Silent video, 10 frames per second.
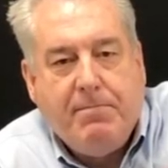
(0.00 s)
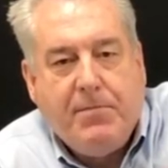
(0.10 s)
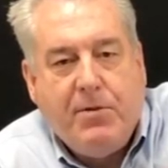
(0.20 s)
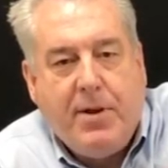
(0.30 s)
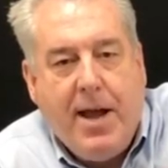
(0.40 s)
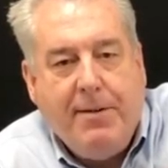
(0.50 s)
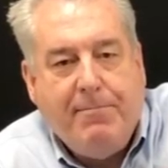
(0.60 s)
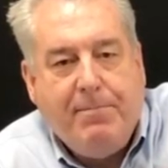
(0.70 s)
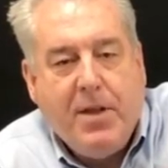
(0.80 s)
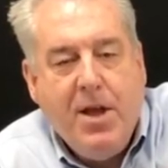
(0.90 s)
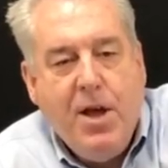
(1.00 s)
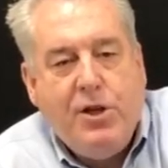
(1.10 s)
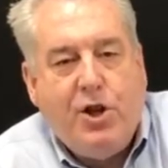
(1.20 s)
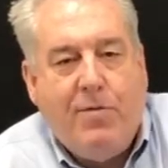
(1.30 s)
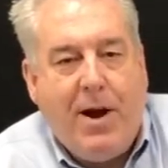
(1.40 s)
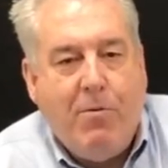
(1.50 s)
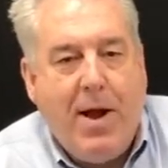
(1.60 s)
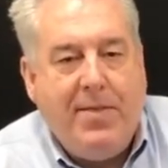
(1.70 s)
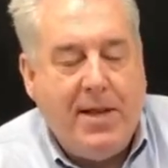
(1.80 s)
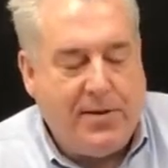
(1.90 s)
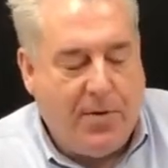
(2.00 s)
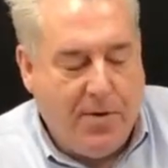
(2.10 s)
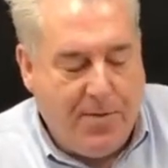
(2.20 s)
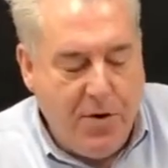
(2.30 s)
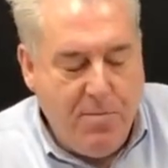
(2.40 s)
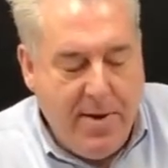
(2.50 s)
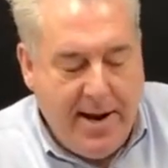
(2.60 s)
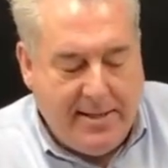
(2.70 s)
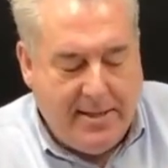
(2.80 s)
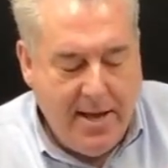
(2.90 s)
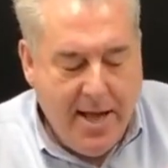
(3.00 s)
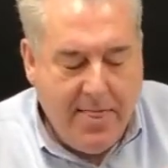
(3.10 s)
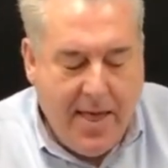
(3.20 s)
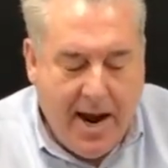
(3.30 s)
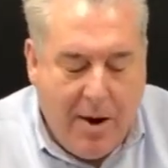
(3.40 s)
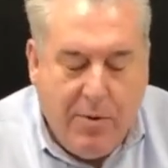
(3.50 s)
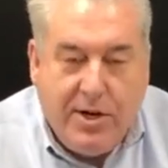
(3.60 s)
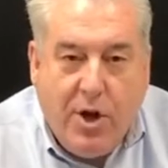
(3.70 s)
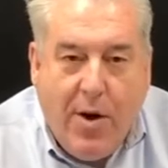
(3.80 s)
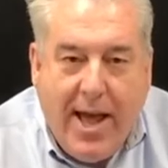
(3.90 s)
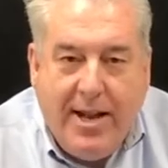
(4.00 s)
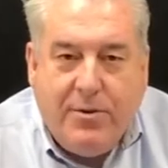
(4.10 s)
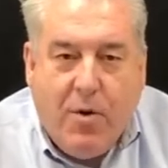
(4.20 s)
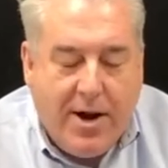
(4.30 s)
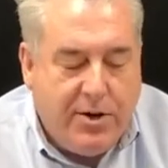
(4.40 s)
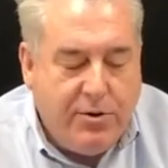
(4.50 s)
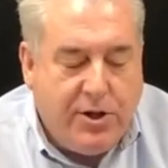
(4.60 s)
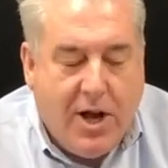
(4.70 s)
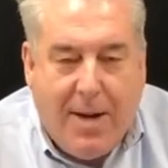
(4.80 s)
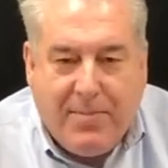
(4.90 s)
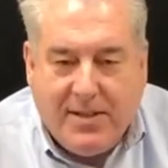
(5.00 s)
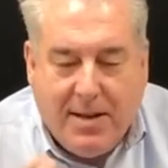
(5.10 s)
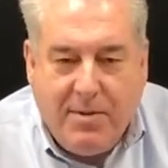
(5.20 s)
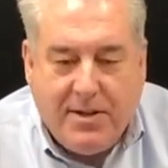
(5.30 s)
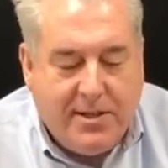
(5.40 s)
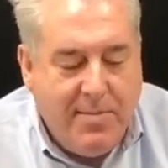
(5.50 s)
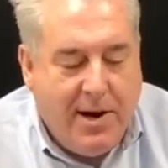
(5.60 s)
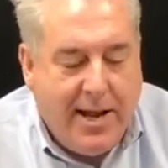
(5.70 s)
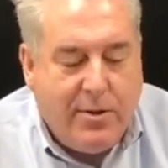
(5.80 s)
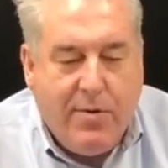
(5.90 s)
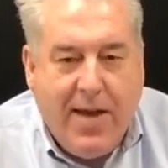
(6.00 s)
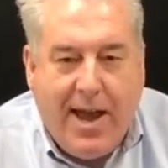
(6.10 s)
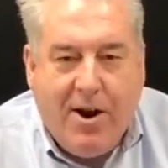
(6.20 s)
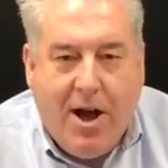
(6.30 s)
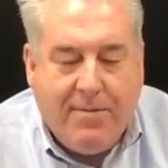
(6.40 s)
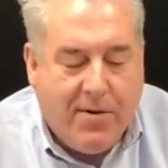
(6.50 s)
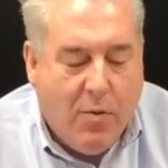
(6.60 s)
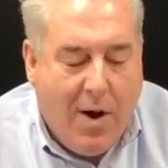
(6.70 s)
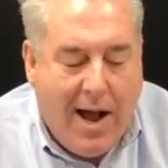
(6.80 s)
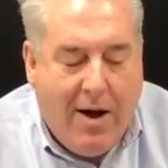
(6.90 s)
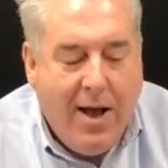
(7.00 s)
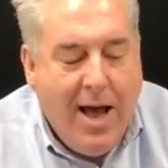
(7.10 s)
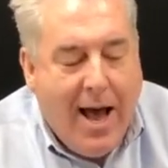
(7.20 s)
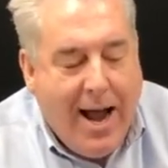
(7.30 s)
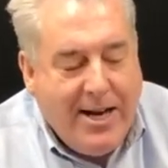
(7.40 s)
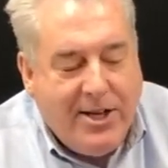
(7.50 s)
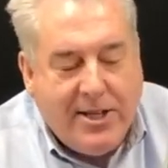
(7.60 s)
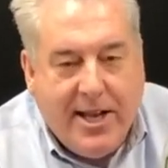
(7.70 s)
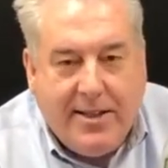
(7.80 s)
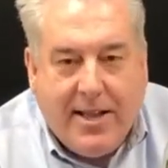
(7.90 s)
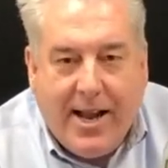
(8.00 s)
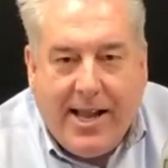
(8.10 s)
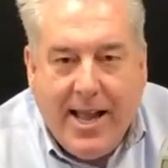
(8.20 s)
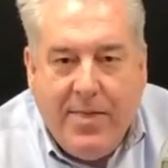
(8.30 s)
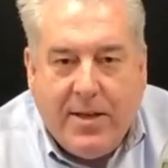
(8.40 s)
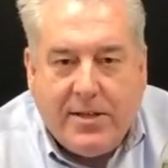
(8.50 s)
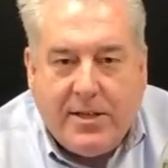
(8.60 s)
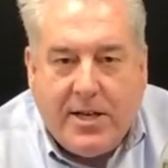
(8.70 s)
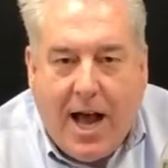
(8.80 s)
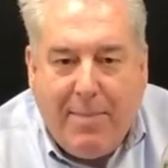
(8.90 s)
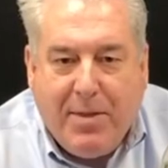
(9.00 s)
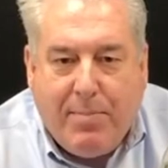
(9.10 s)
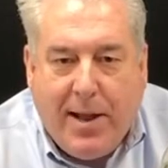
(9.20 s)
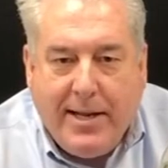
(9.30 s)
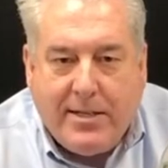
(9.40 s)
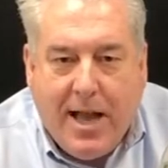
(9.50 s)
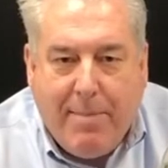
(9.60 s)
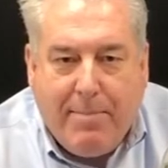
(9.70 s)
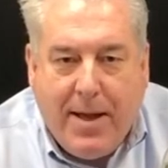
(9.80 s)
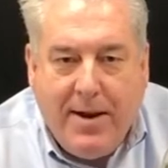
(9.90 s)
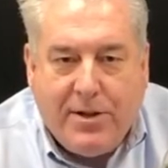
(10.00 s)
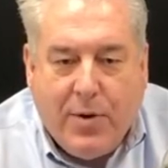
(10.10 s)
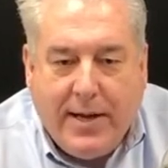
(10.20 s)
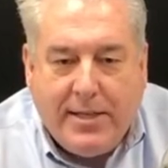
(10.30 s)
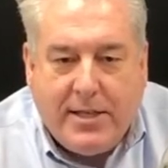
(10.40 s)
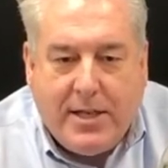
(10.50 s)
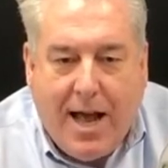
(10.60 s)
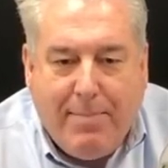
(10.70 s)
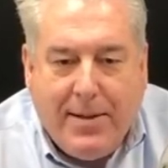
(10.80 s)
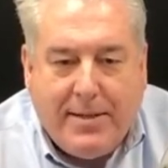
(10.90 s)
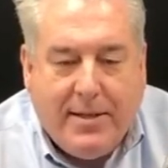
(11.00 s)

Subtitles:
Okay. So if I read this for a few minutes, then I would go ahead and want to stop this. I'm going to simulate that we've had it on for a while. I just hit, again, the play stop button, so I stop it.